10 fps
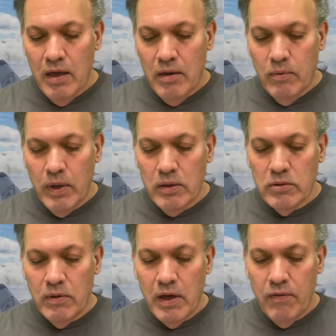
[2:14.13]
we
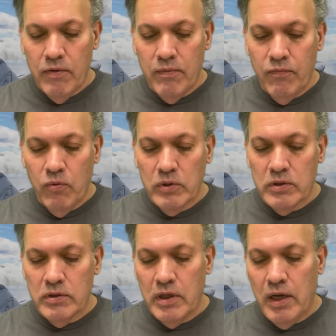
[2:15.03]
also have Armed
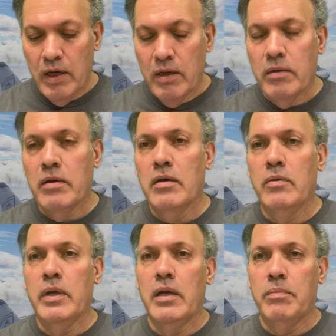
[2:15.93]
Forces Day.
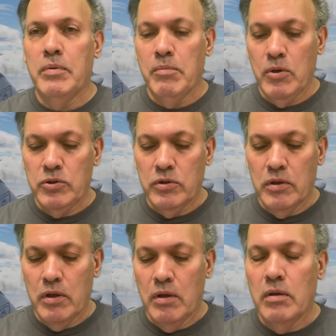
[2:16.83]
We got a
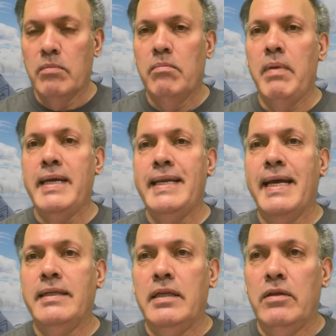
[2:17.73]
promotion the May
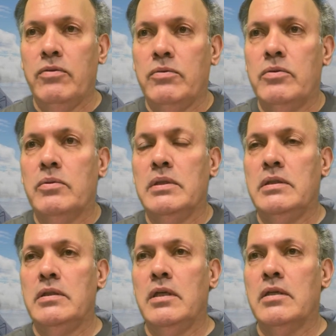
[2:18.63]
19th through
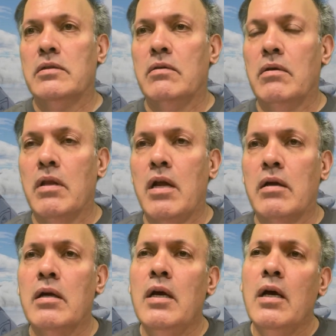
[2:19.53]
26th. So
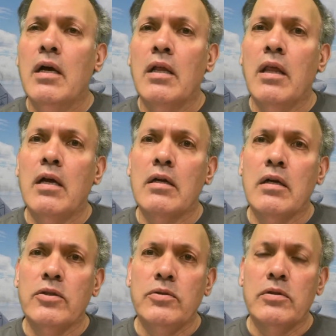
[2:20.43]
a lot of
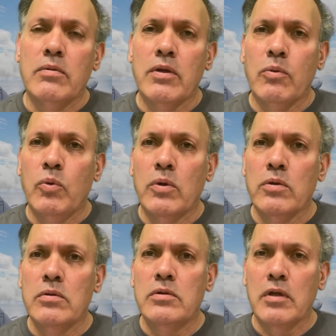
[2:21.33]
countries around the
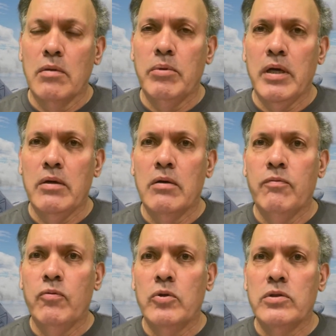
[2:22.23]
world celebrate Armed
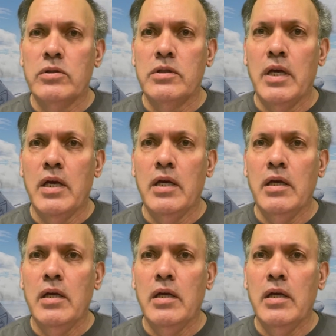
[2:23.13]
Forces Day,